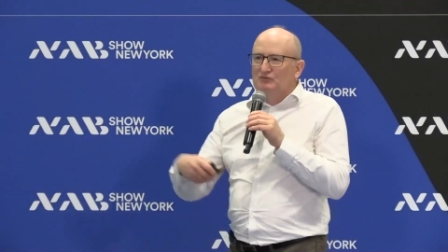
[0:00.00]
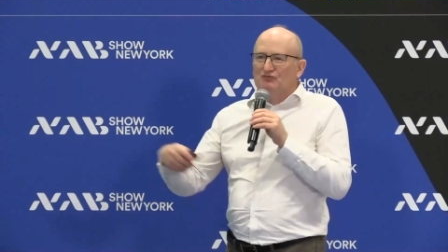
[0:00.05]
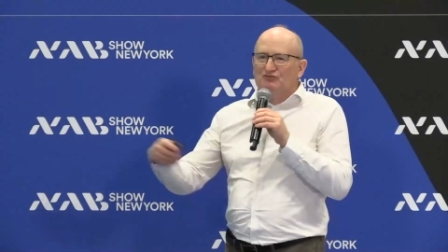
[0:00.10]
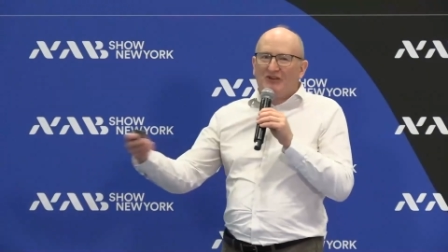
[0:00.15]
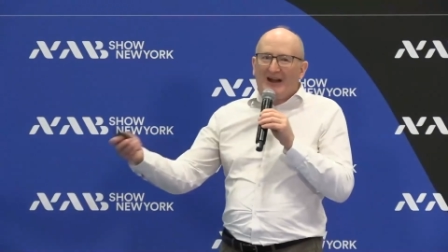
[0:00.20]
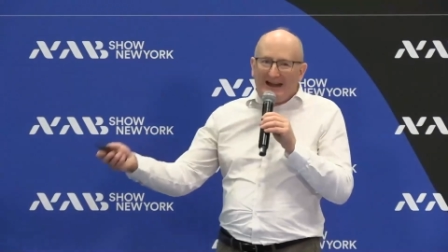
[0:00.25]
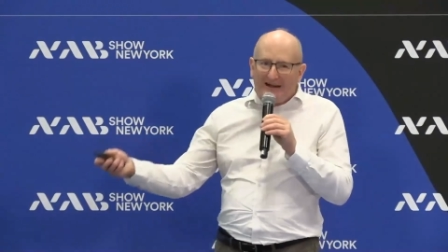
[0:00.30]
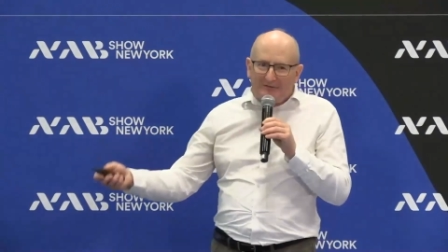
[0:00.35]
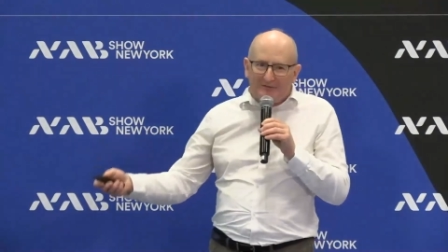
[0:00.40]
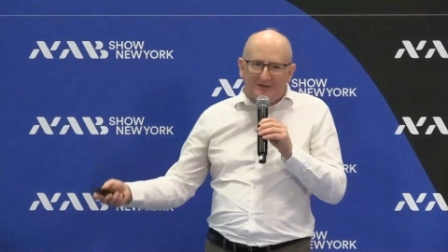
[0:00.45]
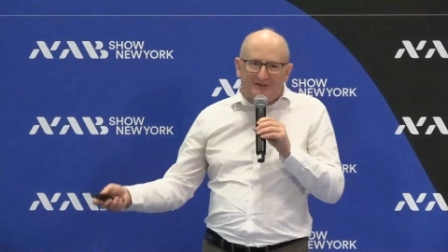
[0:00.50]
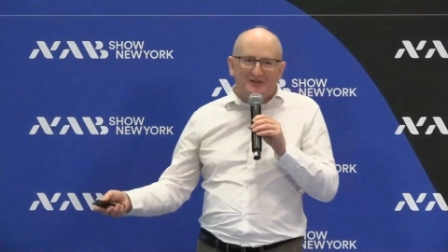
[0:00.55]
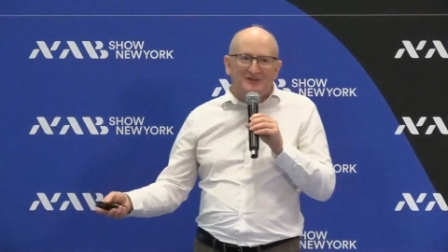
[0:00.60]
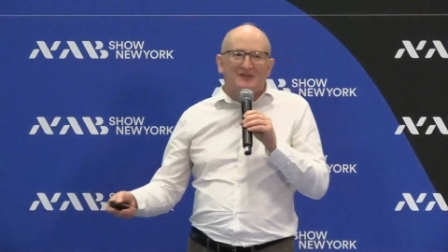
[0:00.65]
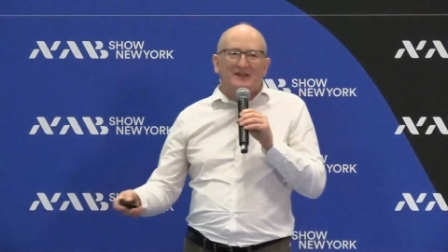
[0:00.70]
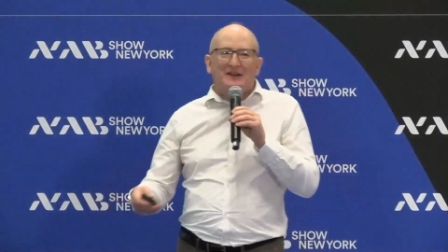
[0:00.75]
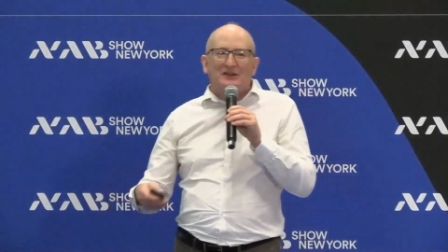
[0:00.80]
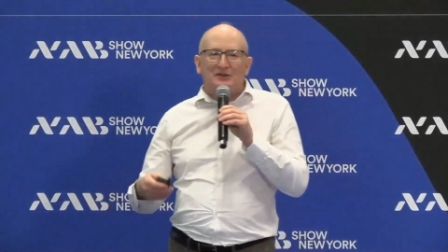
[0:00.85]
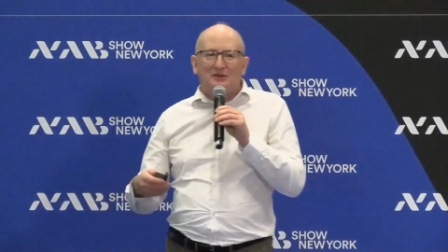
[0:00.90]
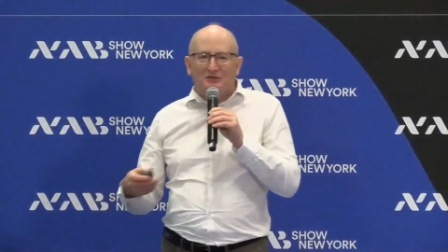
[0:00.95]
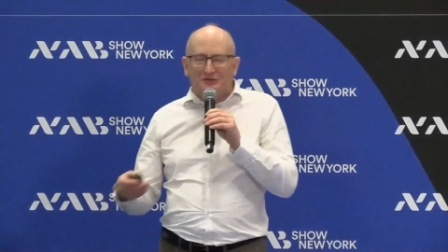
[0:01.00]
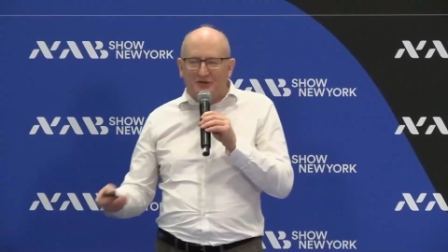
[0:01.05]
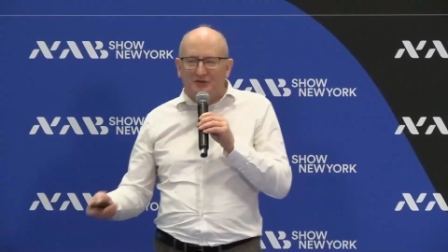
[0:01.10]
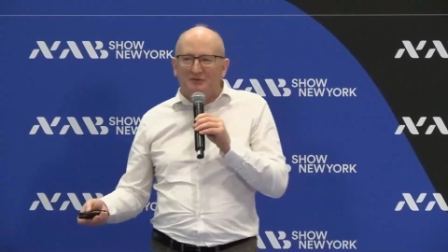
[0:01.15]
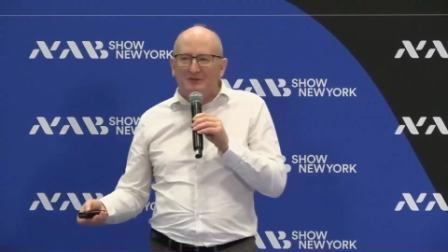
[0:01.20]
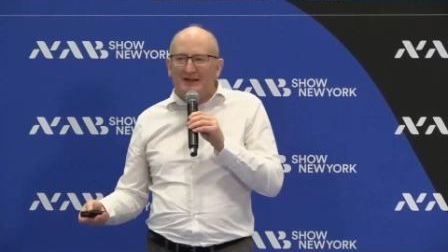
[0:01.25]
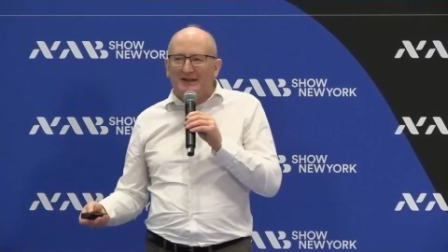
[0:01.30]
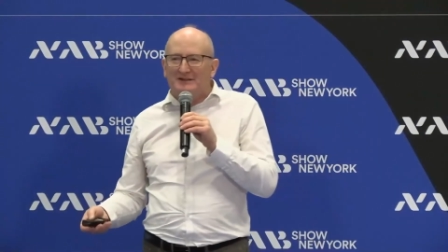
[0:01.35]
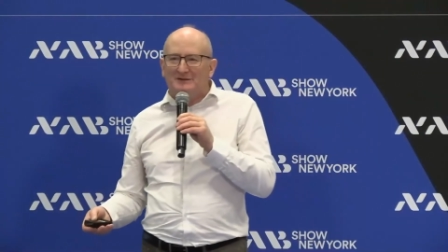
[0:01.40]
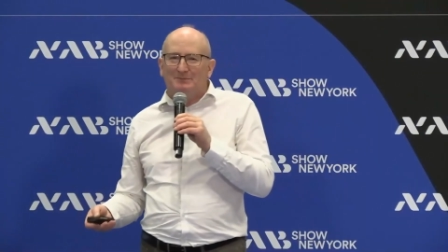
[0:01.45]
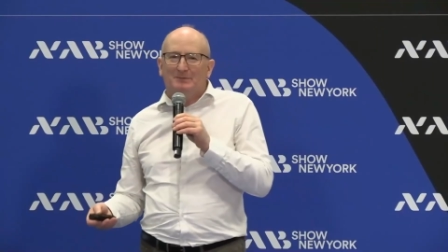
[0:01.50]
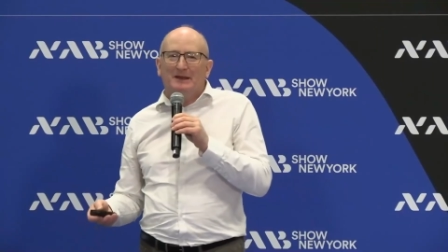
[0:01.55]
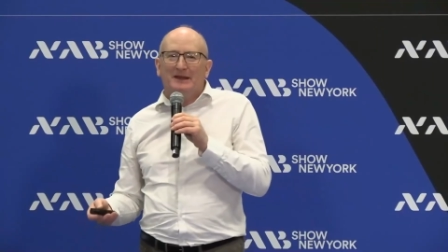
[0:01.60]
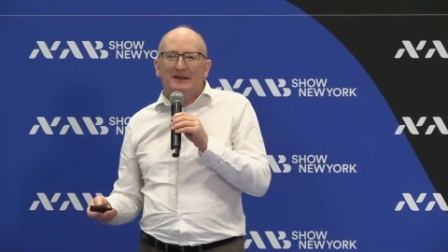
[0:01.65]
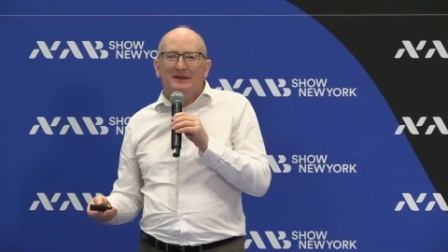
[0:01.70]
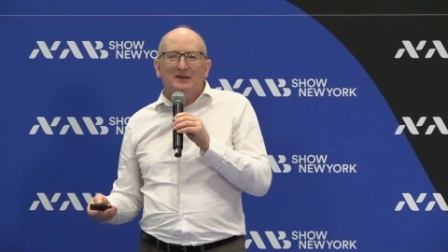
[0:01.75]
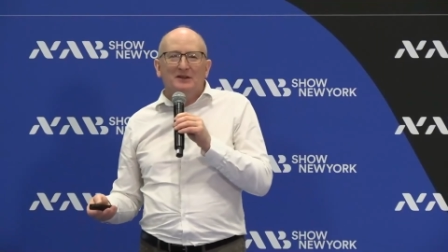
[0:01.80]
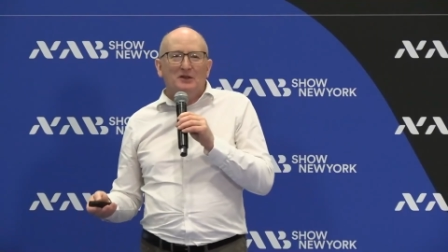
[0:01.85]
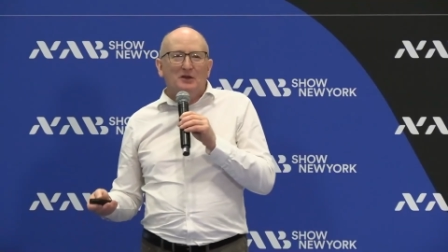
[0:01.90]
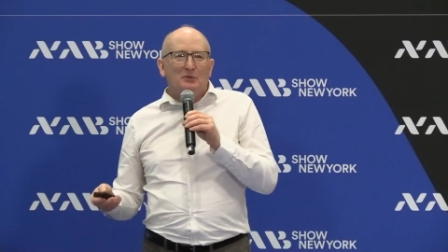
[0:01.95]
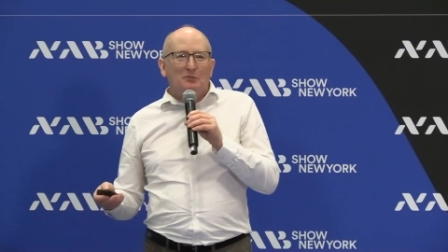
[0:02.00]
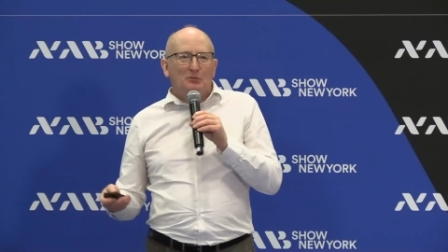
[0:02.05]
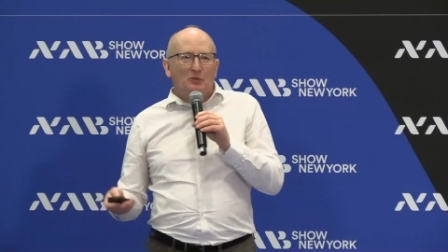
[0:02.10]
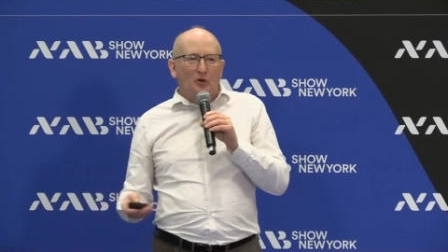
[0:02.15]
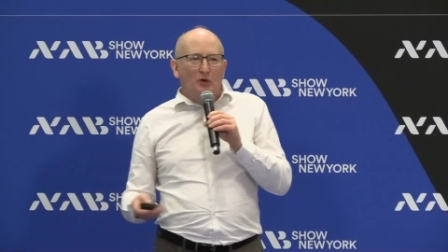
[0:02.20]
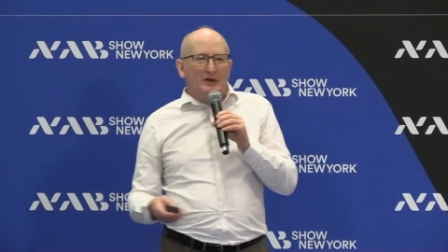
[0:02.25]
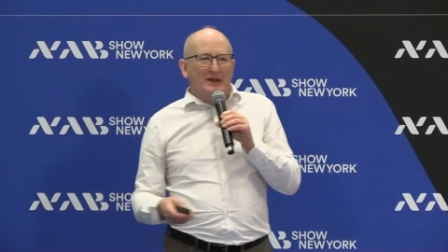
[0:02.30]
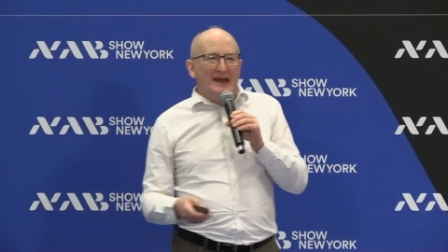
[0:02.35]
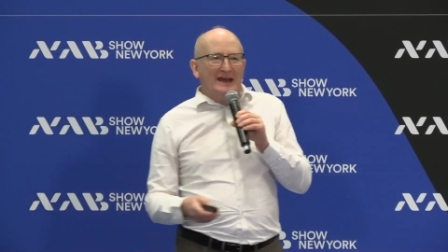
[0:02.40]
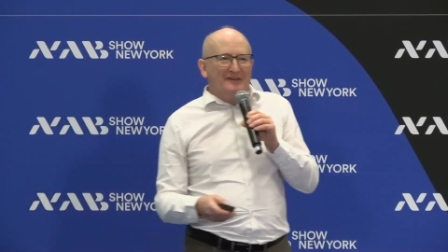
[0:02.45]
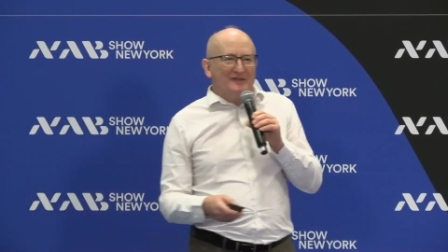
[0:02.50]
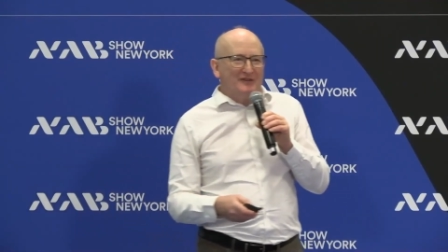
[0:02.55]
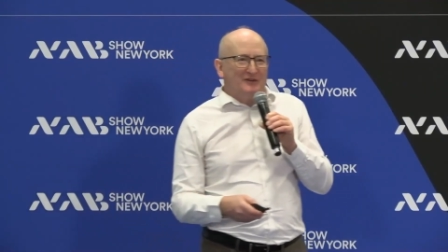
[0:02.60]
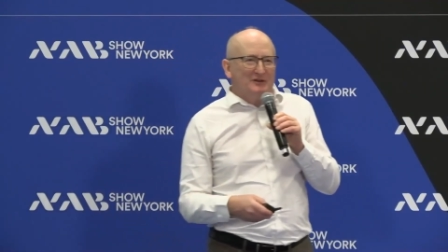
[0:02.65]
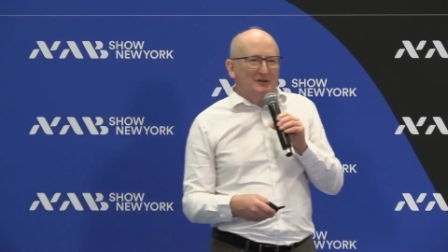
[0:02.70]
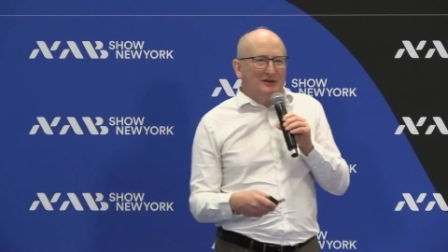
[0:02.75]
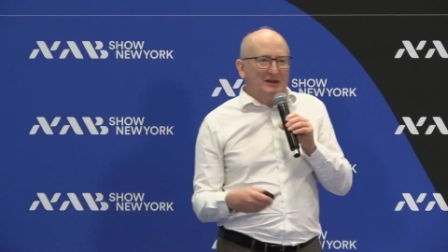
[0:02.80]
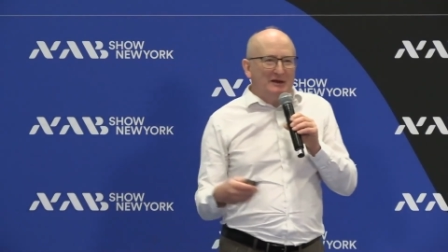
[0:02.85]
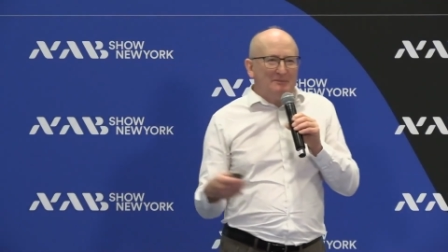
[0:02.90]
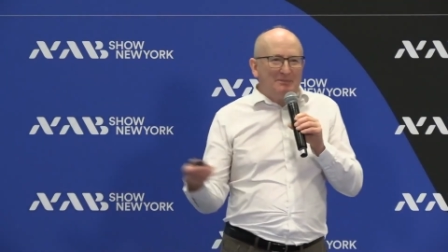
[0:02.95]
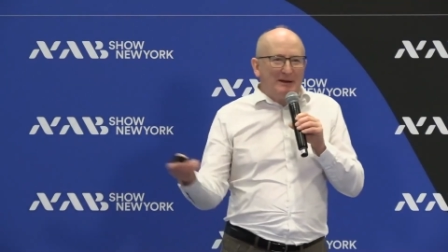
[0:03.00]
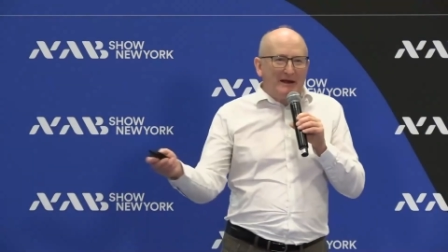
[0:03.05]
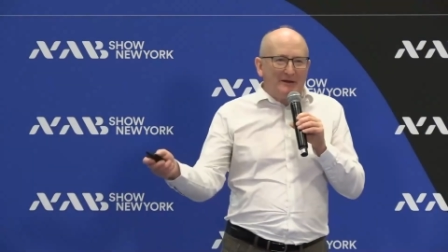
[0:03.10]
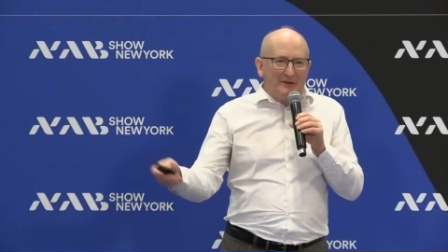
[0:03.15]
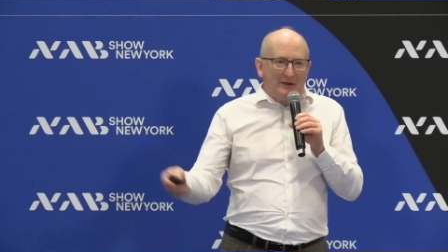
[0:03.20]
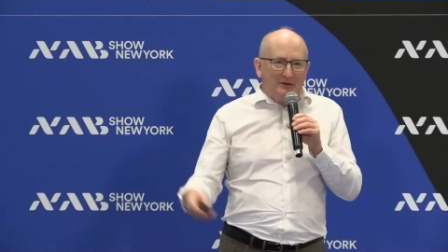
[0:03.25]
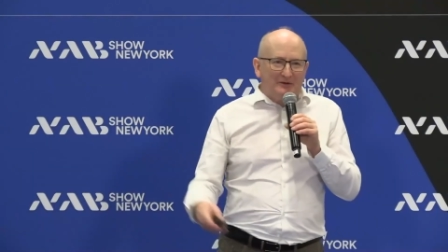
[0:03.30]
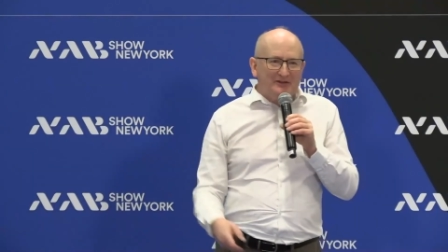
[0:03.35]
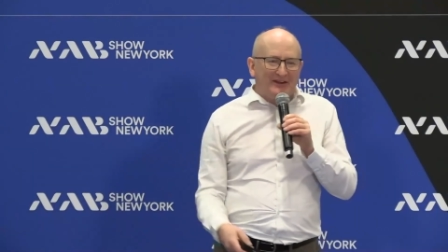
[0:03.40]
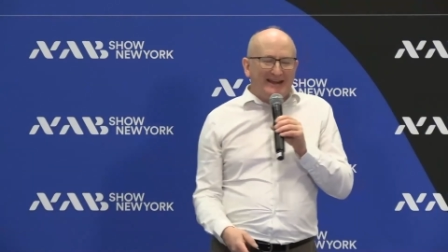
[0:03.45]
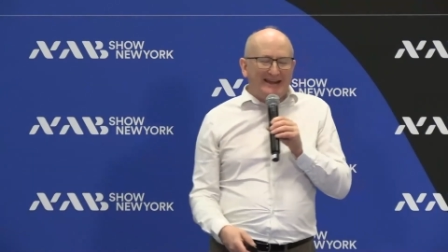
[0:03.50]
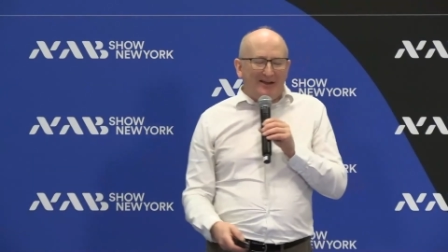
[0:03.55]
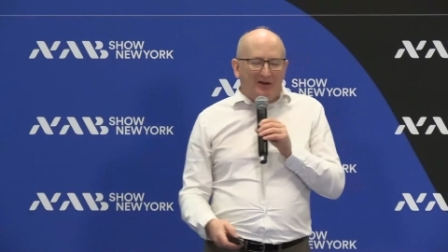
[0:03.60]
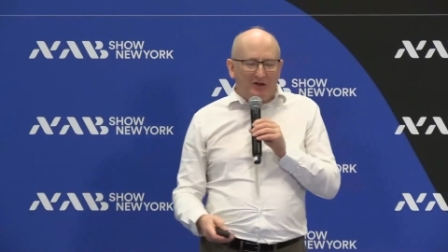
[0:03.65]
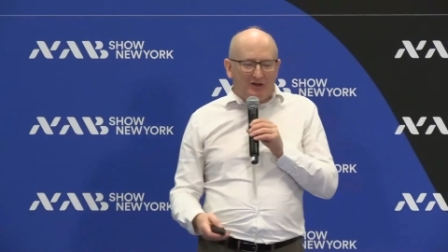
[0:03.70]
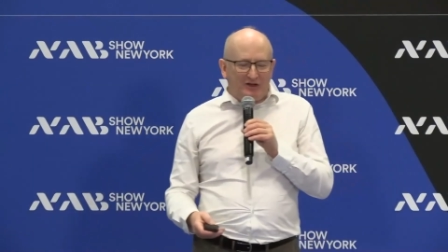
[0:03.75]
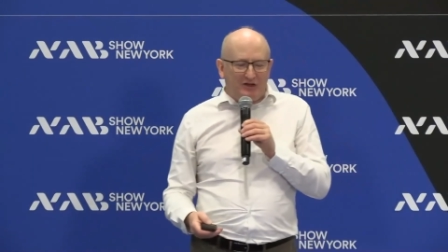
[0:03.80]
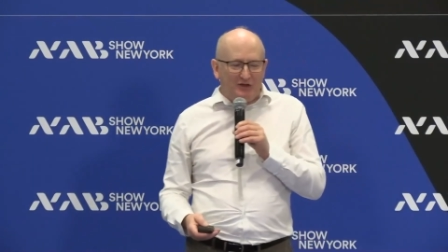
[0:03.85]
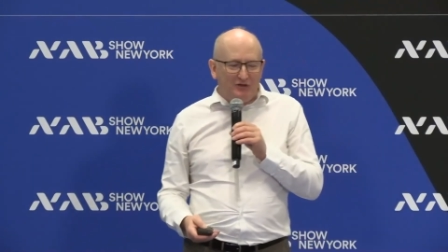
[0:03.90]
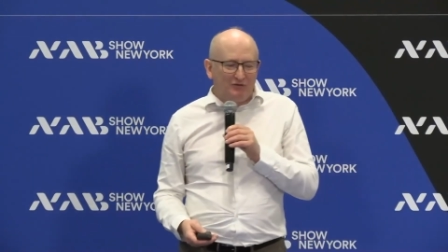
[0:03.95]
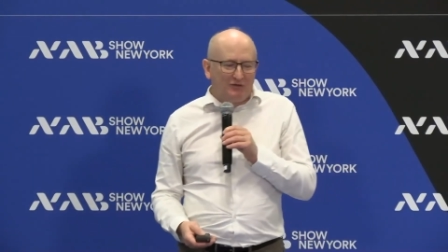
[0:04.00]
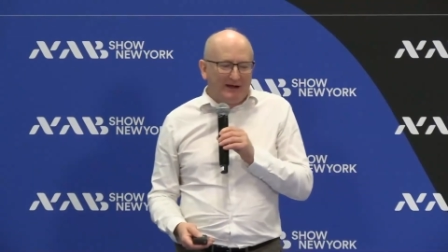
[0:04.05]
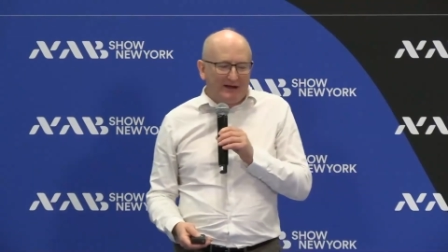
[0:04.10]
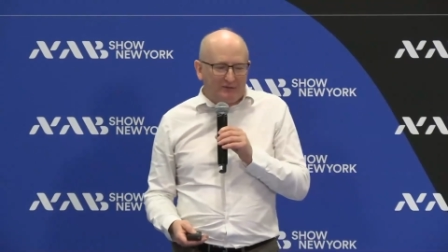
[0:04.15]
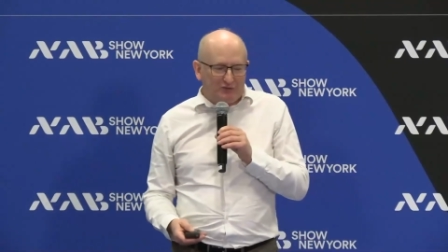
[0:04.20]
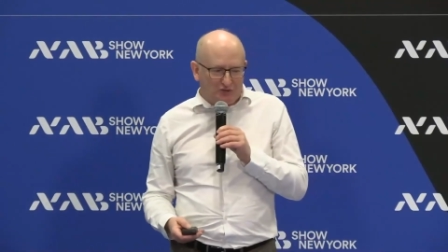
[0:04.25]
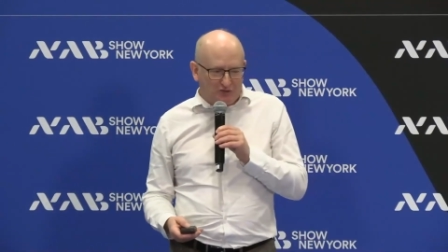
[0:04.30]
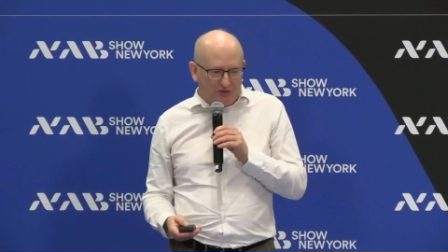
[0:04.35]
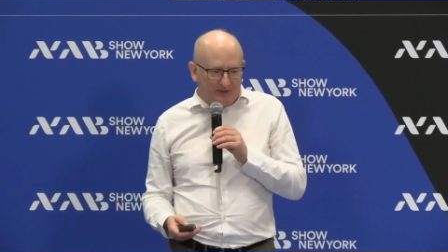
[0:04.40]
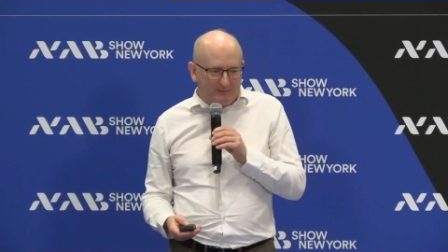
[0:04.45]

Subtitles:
routes, then you do need to be more careful about those ARQ round